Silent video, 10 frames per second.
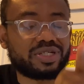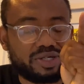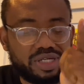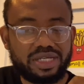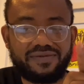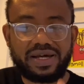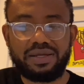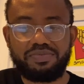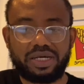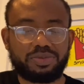You need a valid
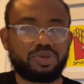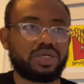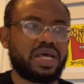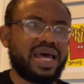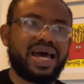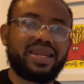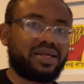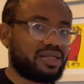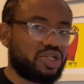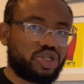passport and
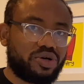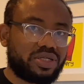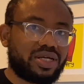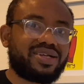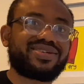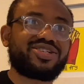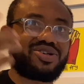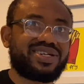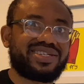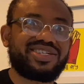health insurance. Health
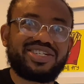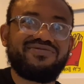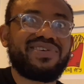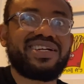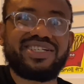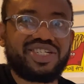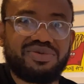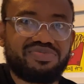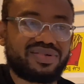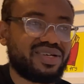insurance is very cheap.